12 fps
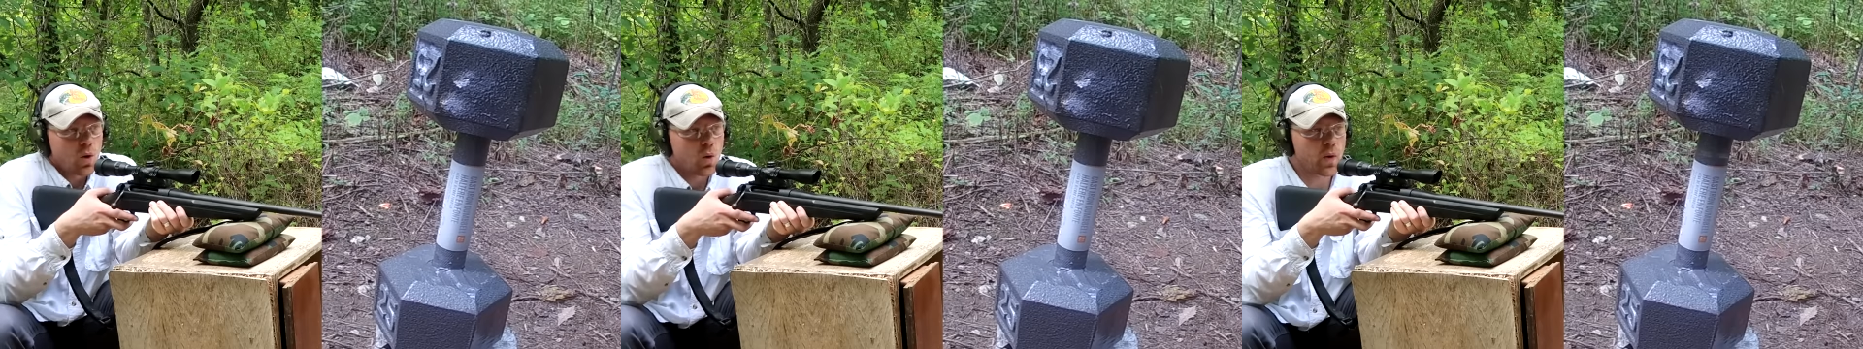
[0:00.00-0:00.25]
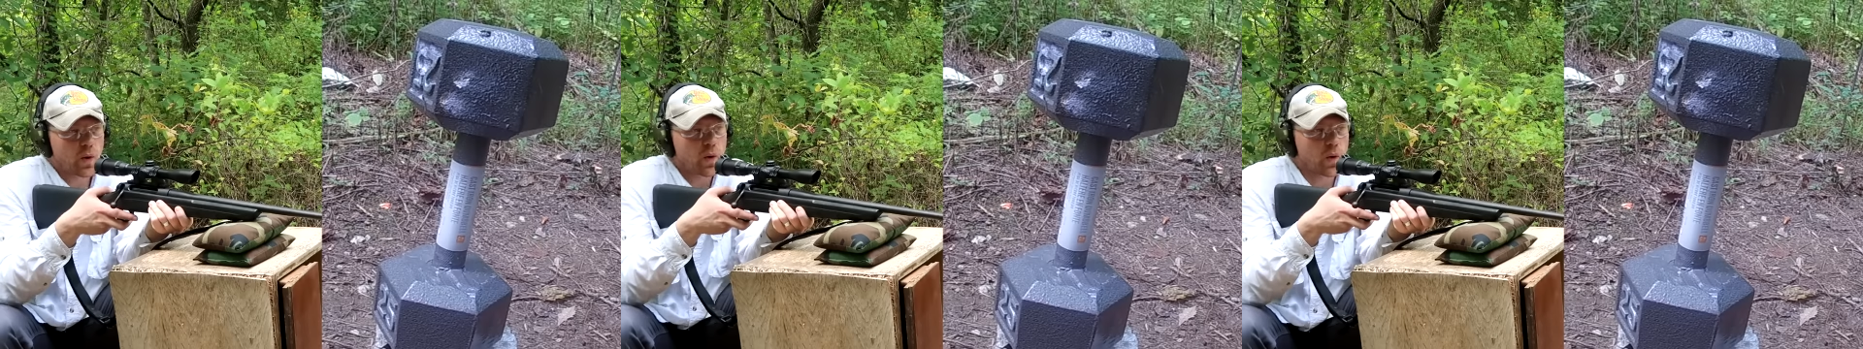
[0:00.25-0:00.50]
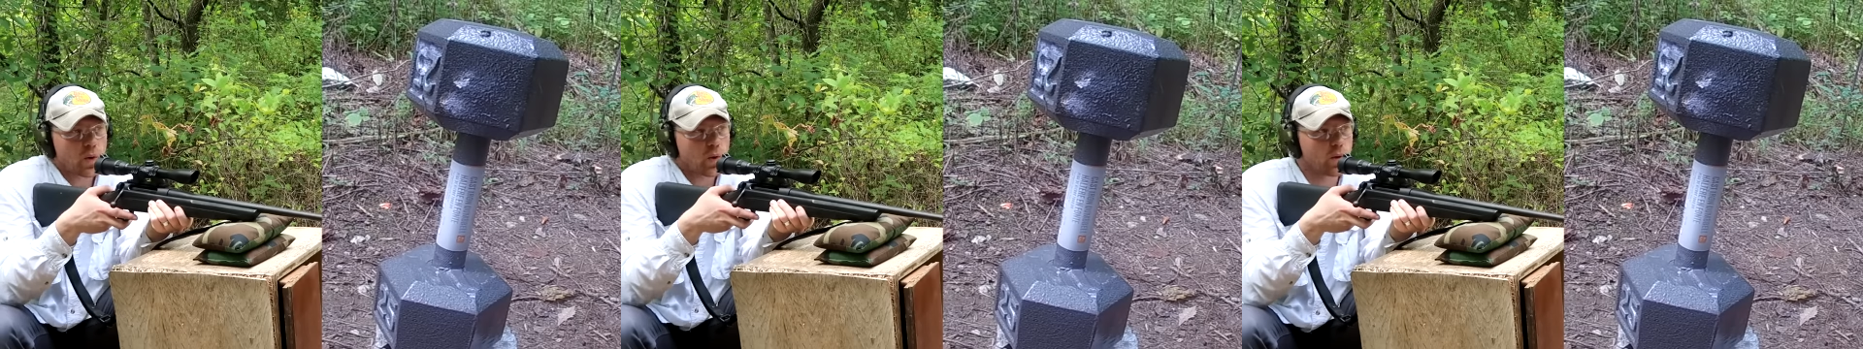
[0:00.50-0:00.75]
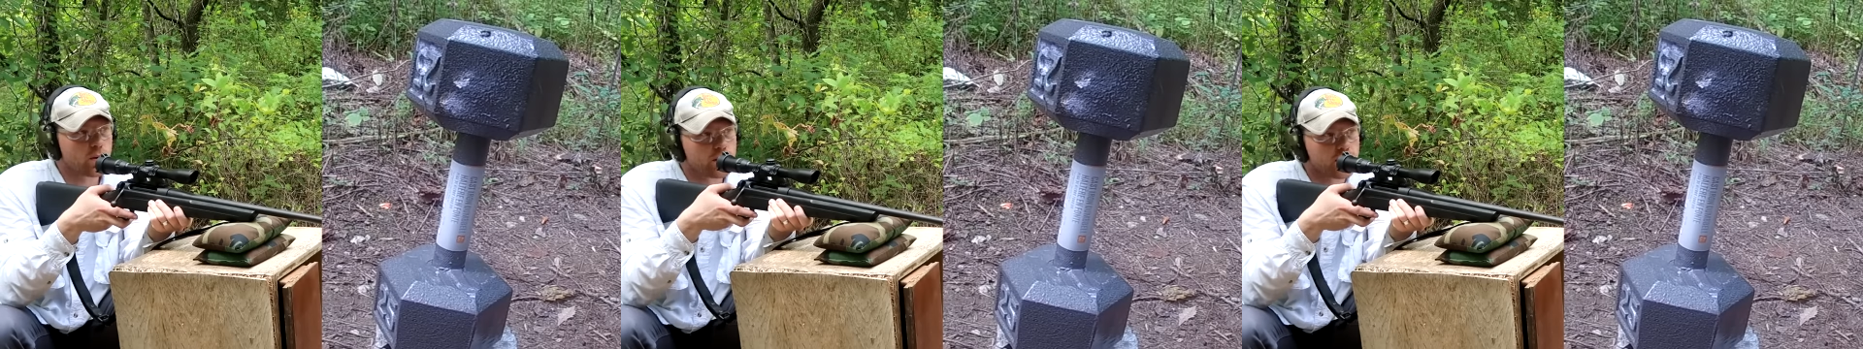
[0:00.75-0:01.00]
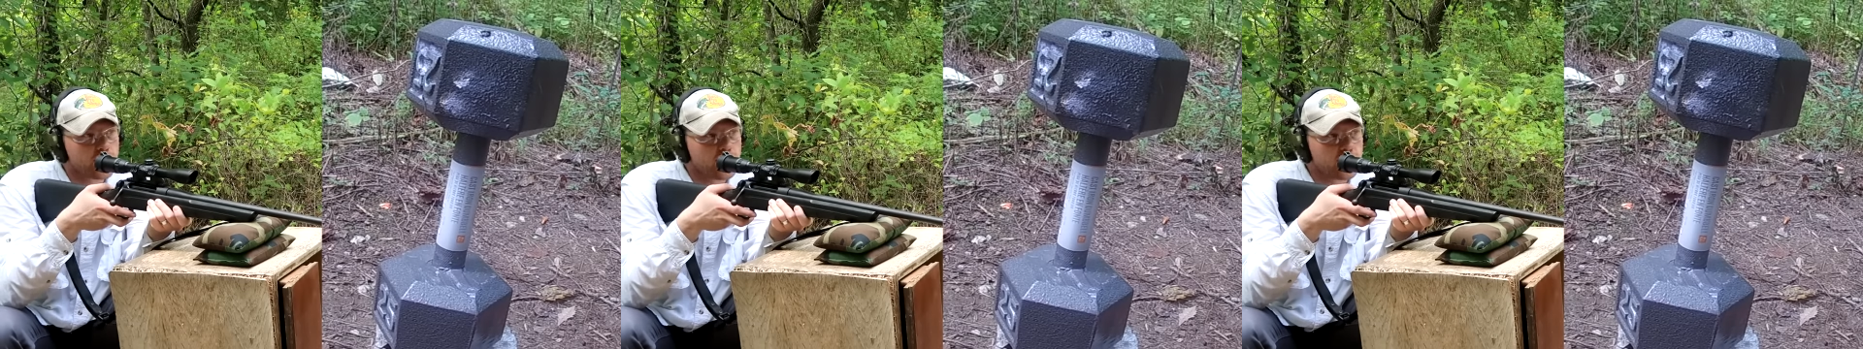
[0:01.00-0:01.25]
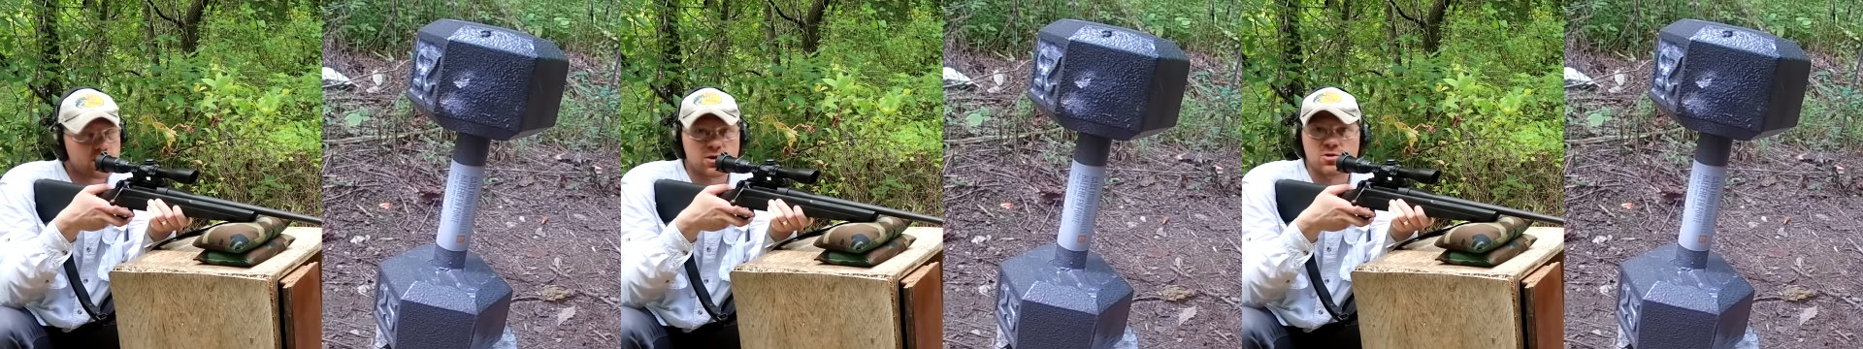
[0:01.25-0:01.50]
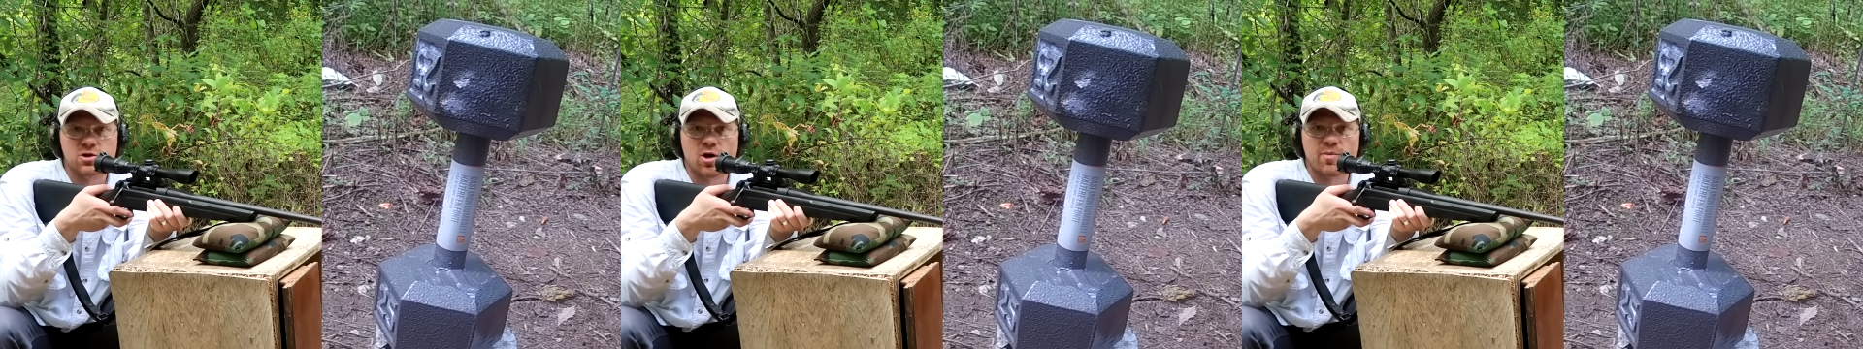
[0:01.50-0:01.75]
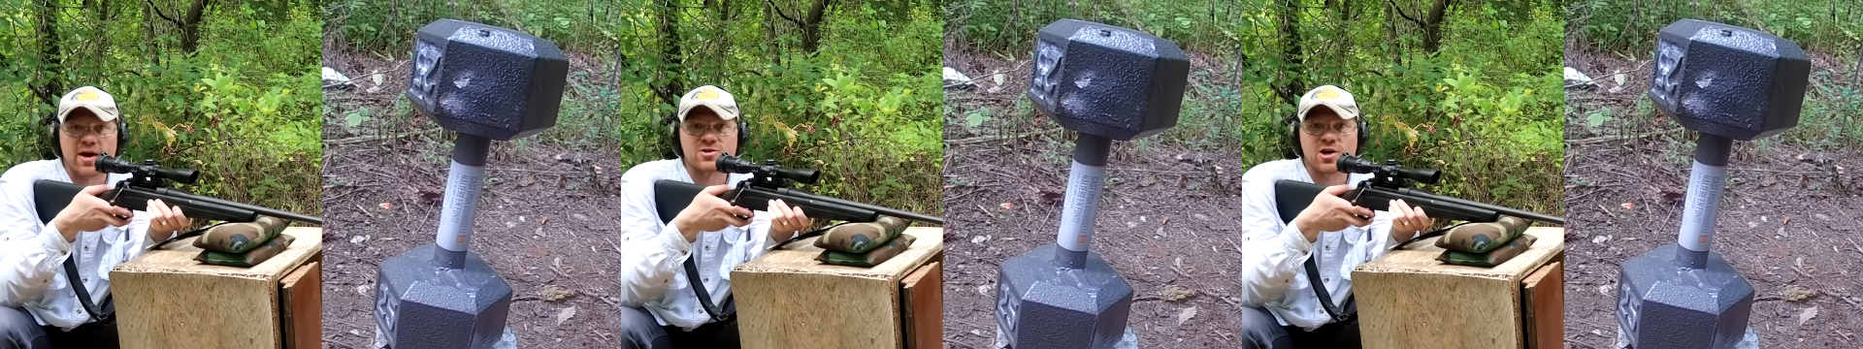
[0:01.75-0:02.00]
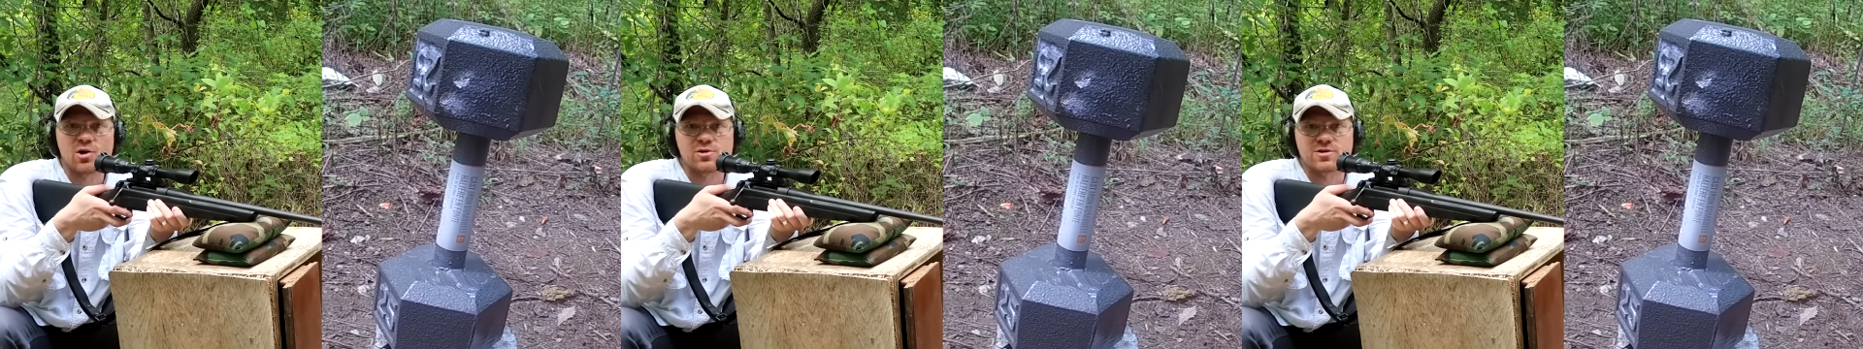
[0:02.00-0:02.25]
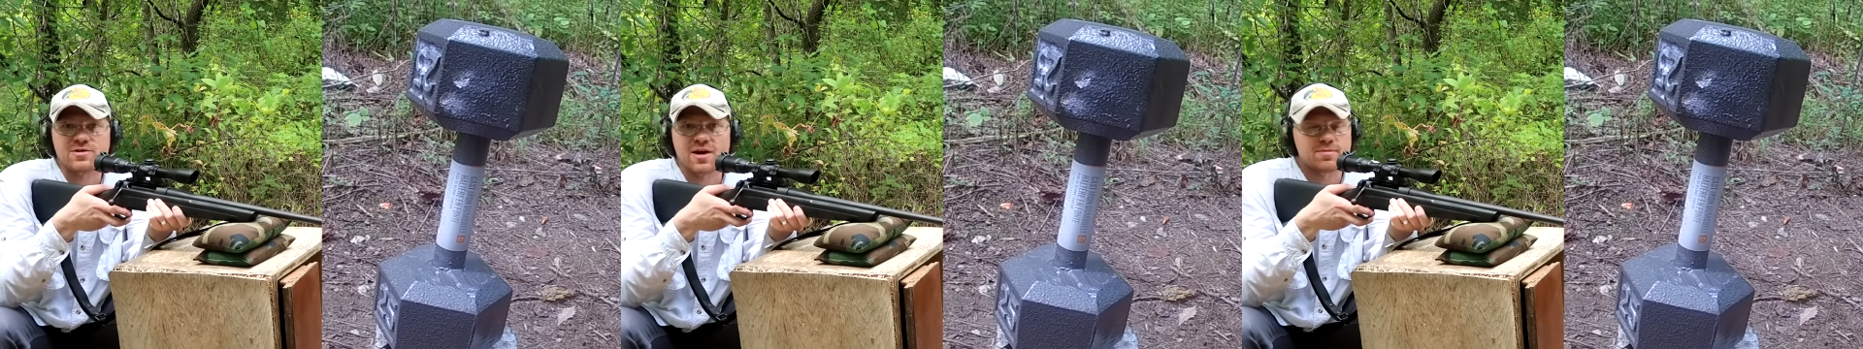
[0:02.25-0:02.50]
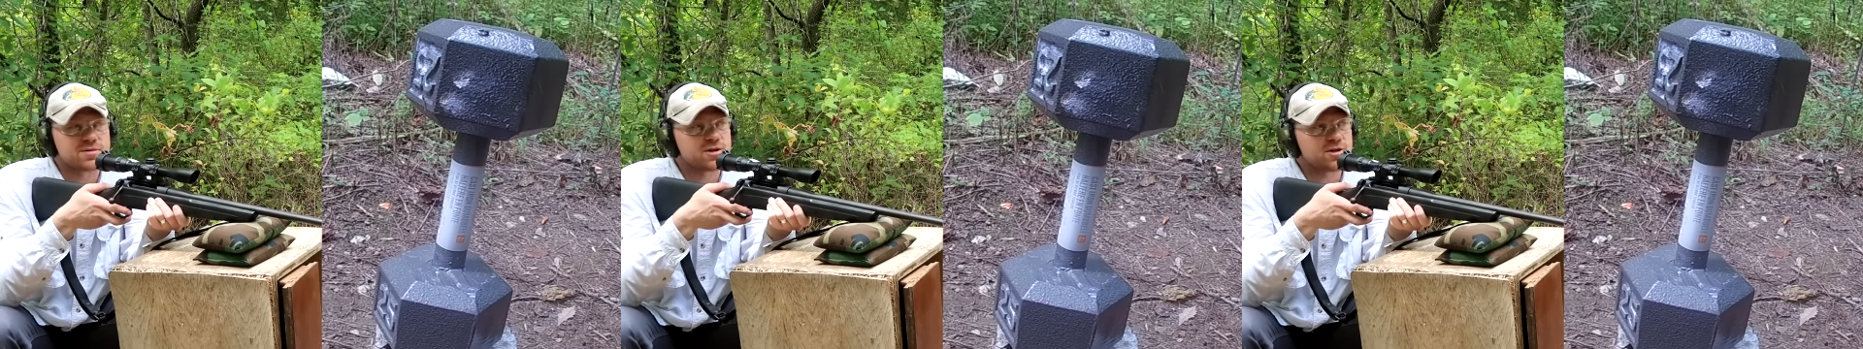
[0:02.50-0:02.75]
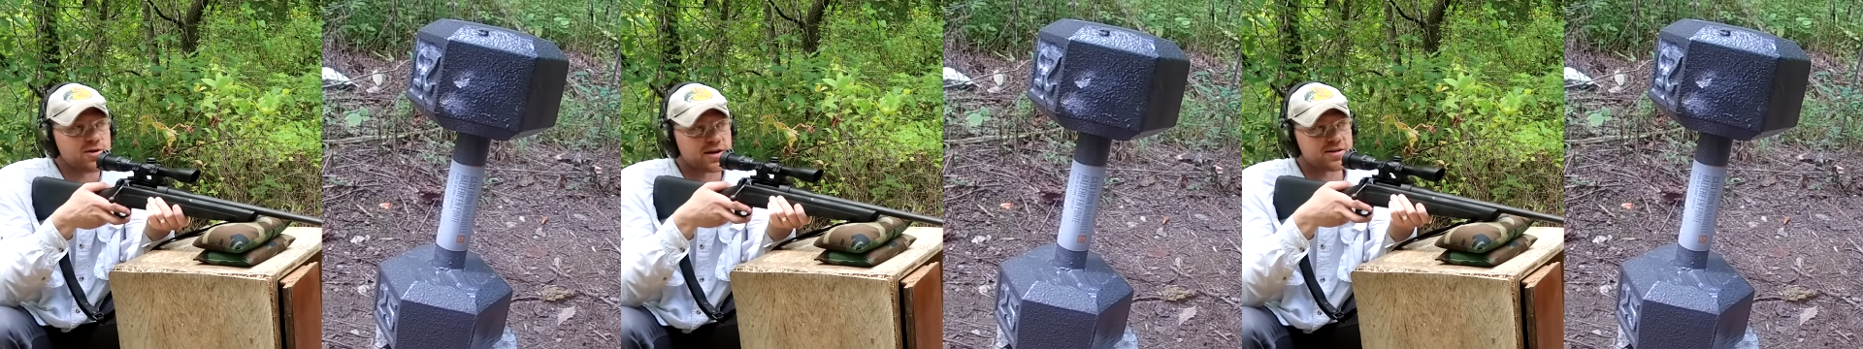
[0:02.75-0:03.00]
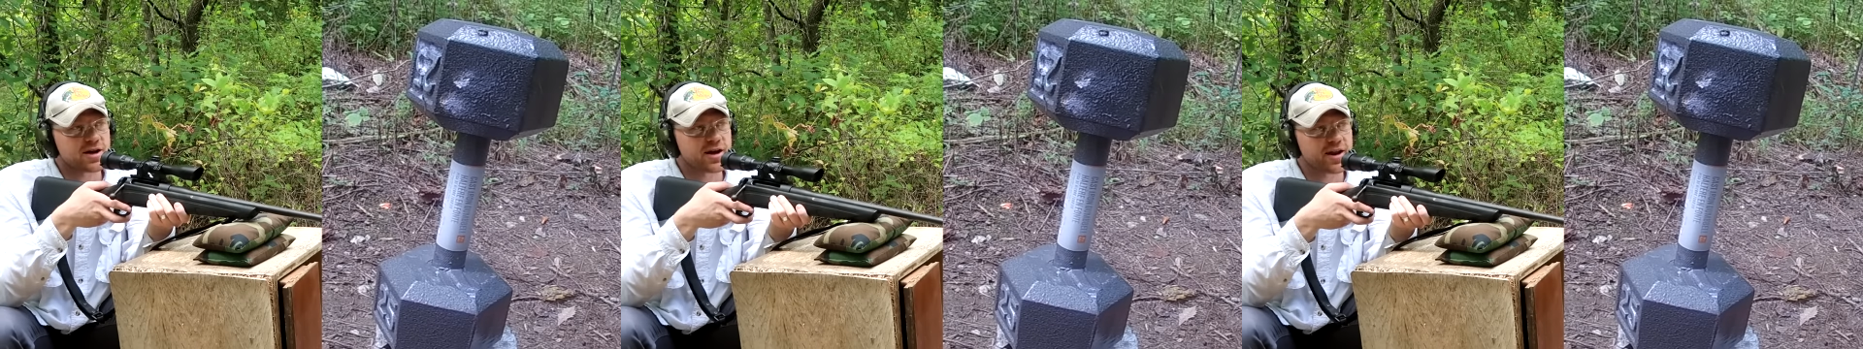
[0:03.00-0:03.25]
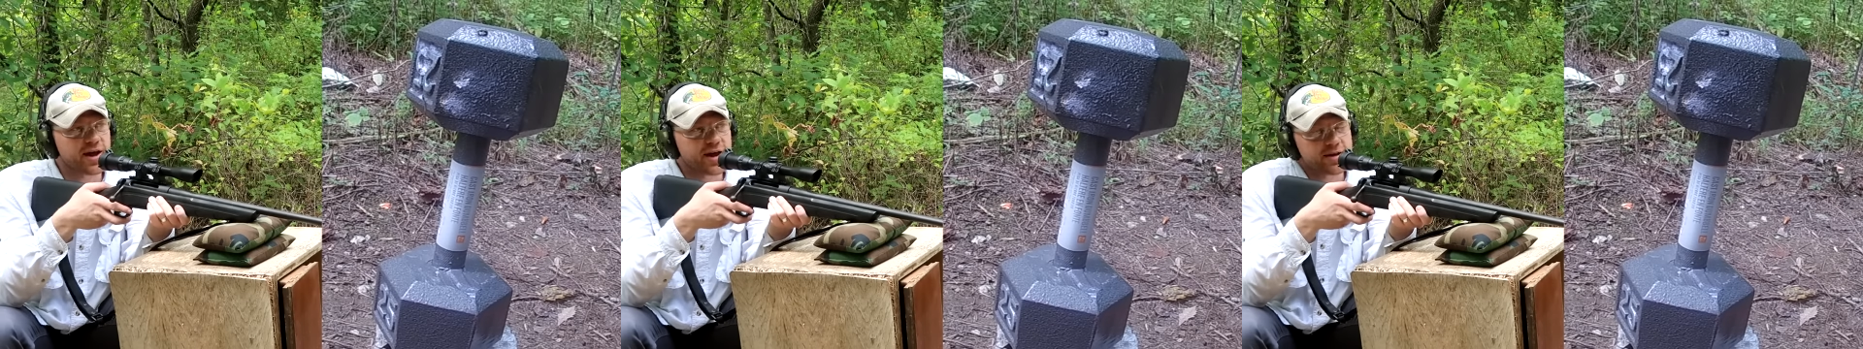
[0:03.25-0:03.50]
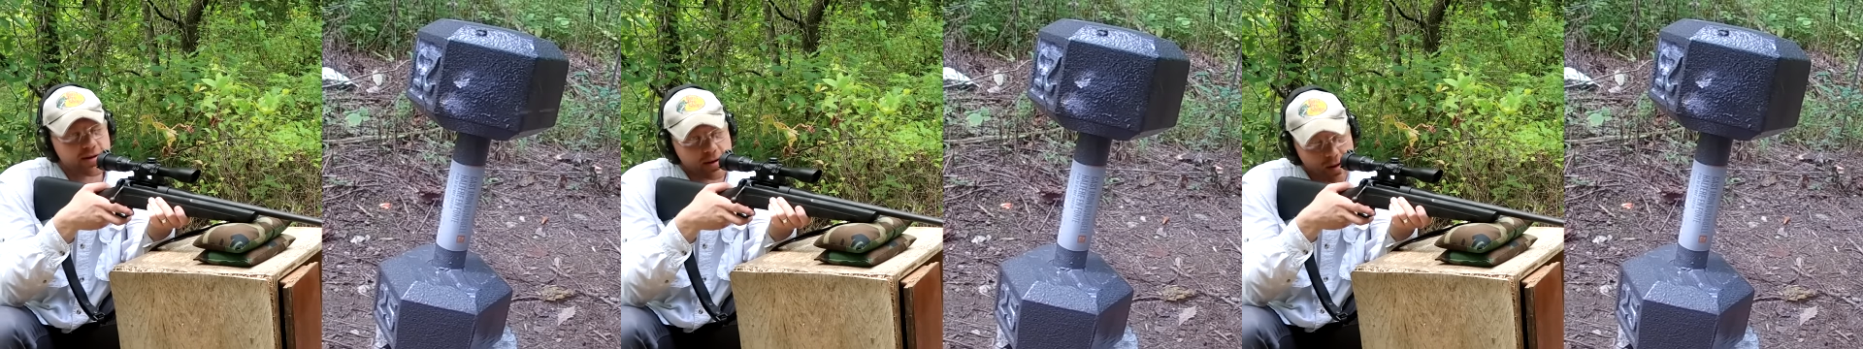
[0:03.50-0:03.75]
Whew. Gonna show my shoulder something too, I tell you that.